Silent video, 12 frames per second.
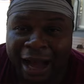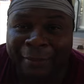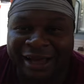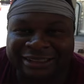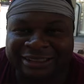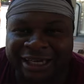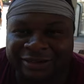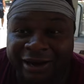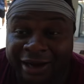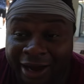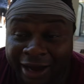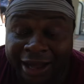I'm hesitating
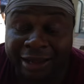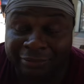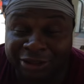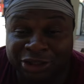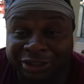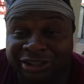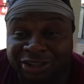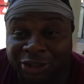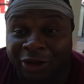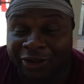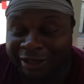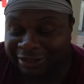right now. I'm legit
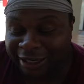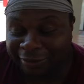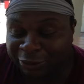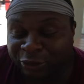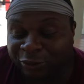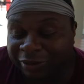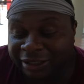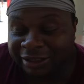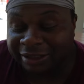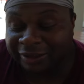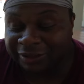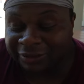stalling because I'm not sure I want to eat
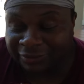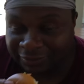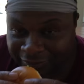this.